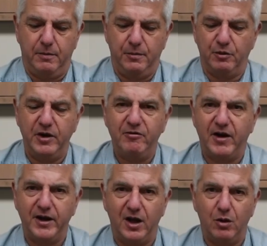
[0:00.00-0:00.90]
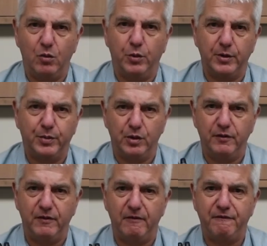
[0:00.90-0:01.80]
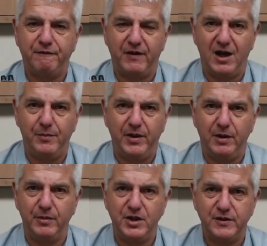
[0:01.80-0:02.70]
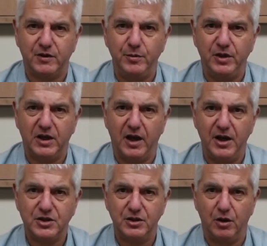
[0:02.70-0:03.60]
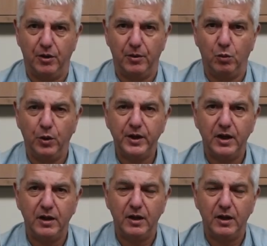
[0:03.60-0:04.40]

Marine radio, waterproof, far better means of communication on the water